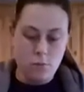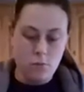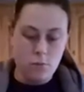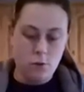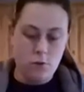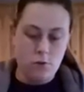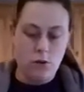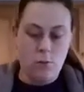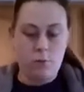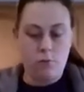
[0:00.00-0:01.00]
1
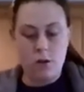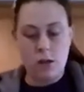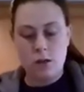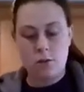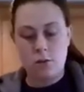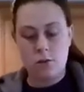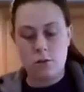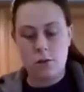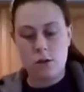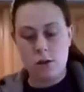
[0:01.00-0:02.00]
drop of red.
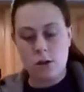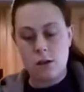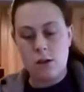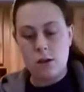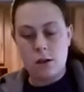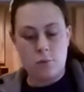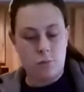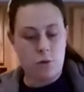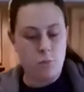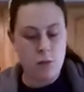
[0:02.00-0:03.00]
I'm going
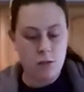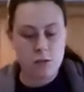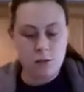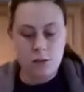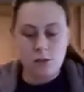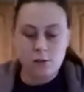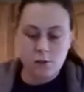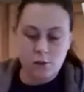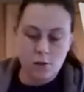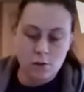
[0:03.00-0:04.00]
to mix
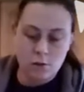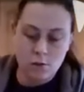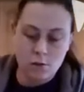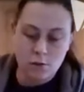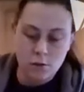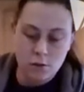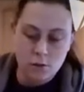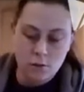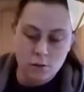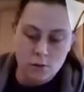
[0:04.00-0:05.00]
this
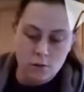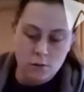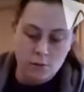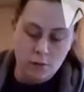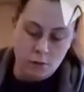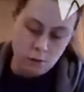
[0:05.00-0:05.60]
very